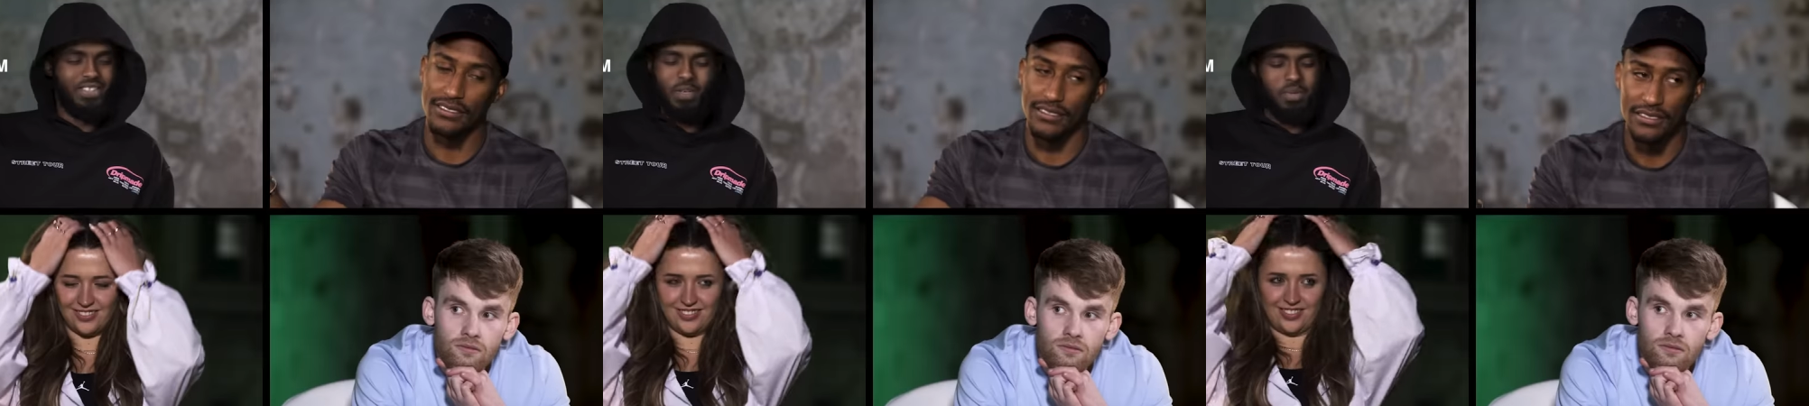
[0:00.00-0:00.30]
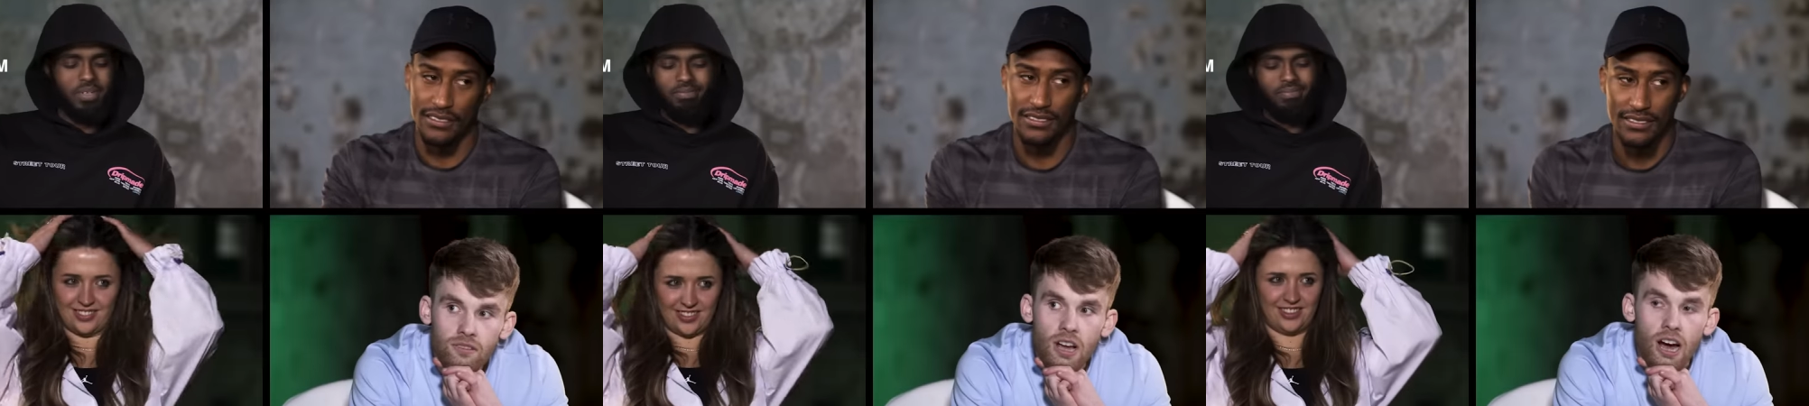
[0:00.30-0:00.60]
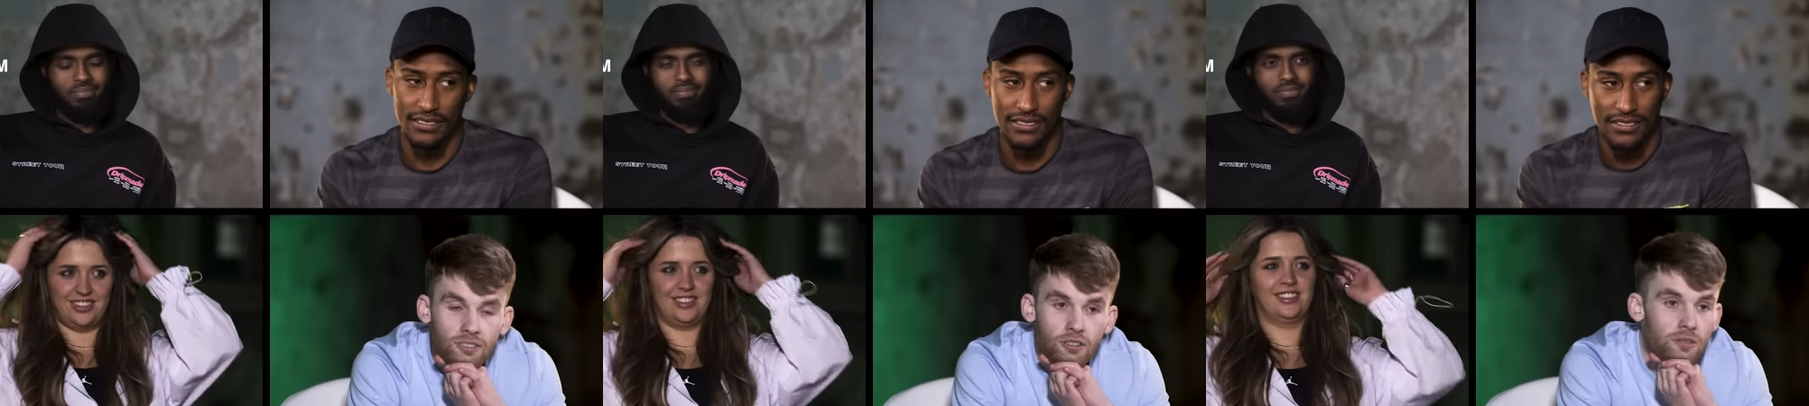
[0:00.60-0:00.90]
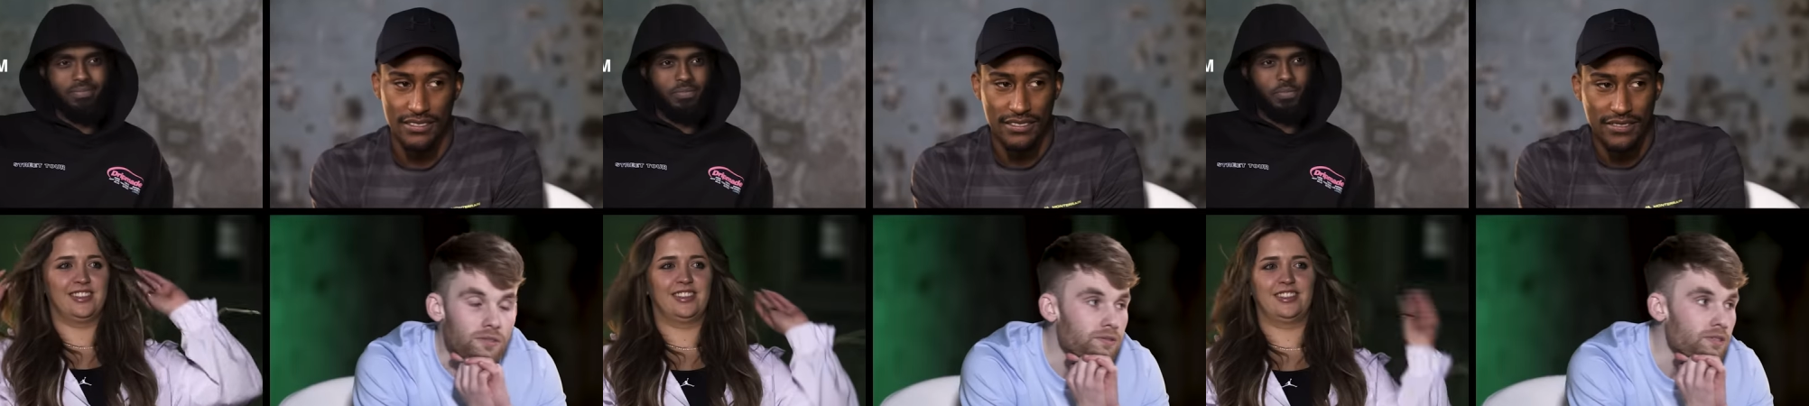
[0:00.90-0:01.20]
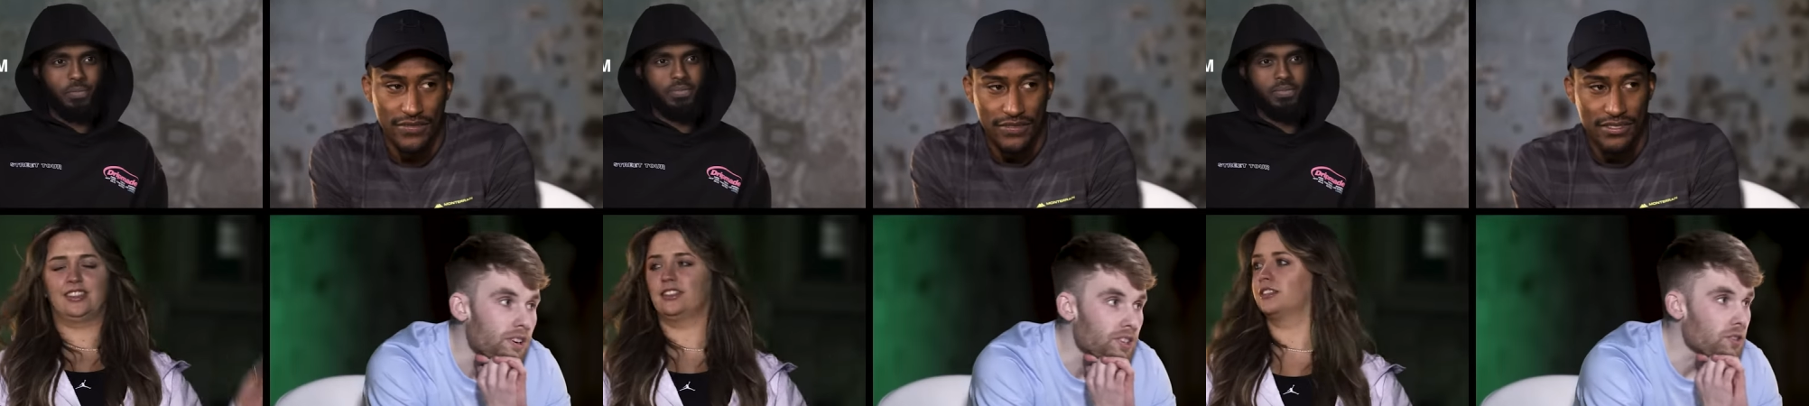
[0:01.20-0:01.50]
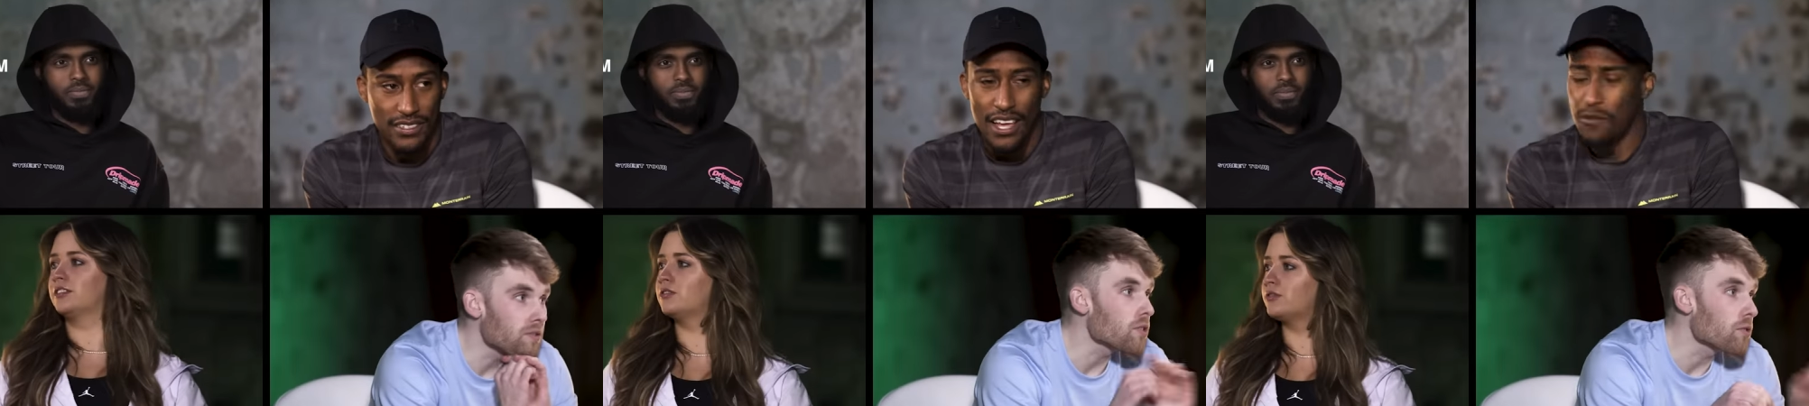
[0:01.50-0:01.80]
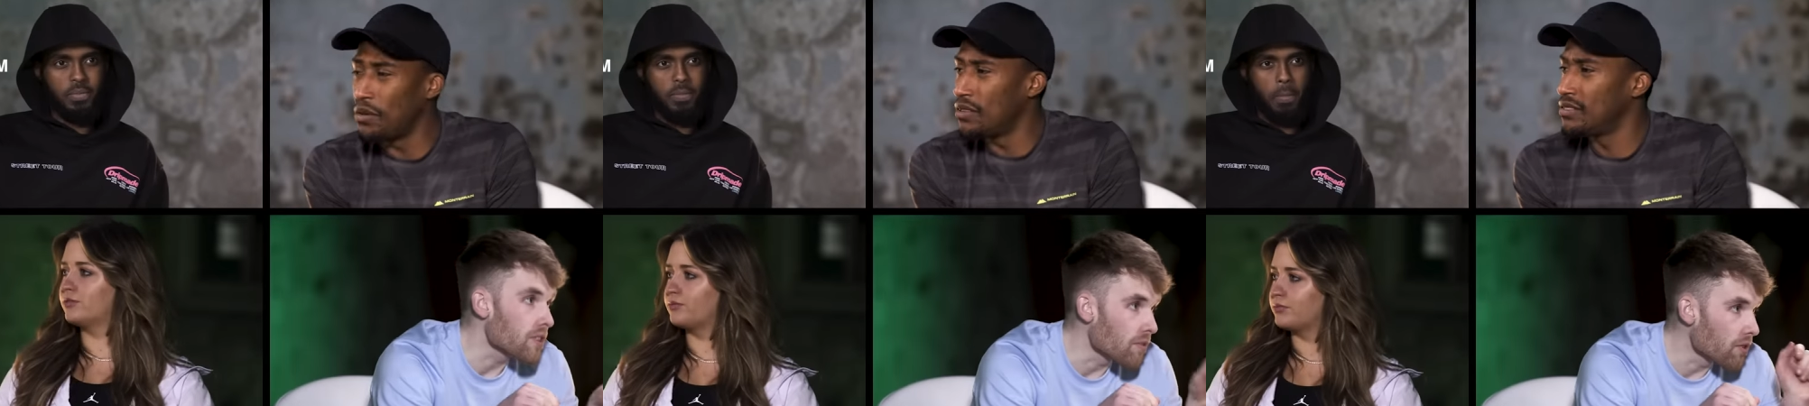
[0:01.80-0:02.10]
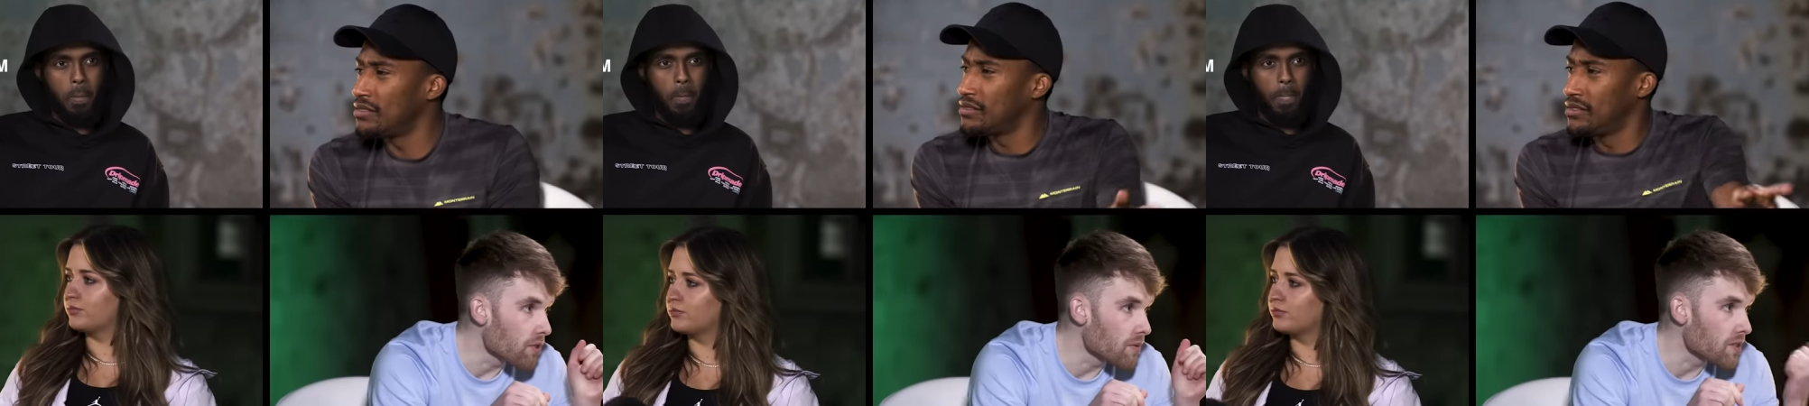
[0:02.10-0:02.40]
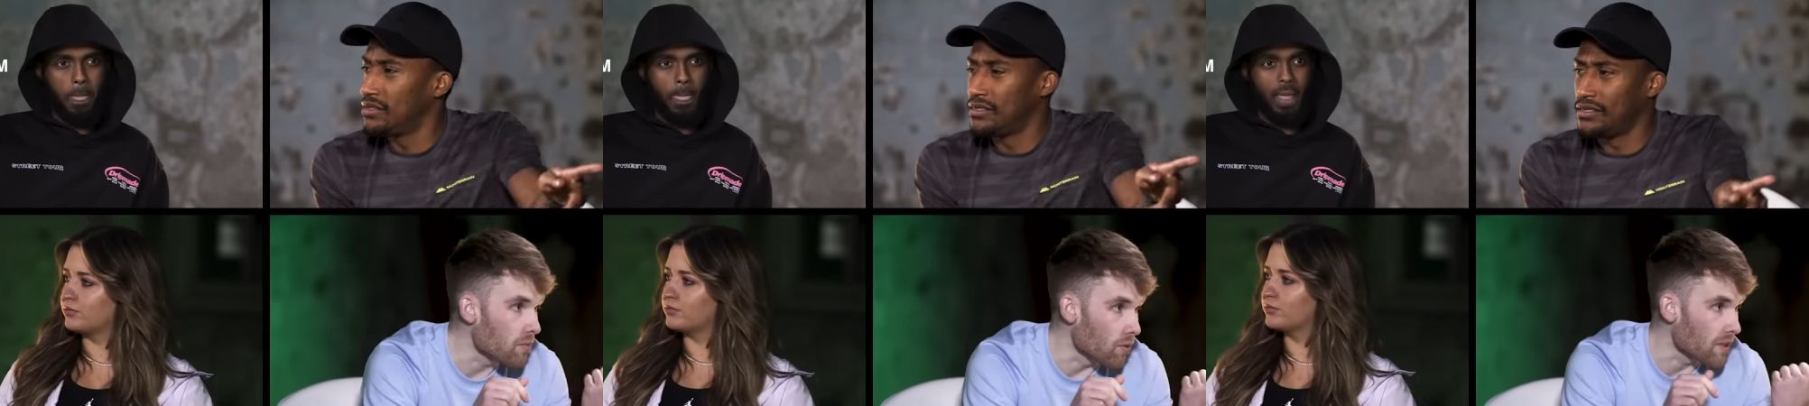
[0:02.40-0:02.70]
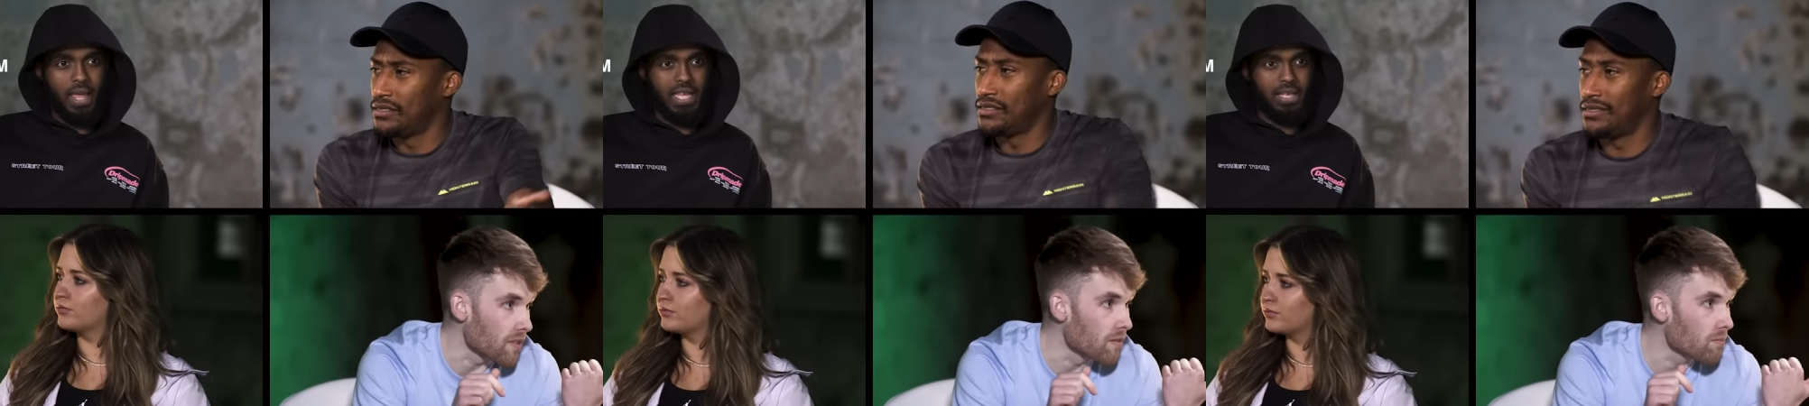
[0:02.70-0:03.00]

Speaker 1: It's not me. I don't know if I don't know if you were in the room this morning,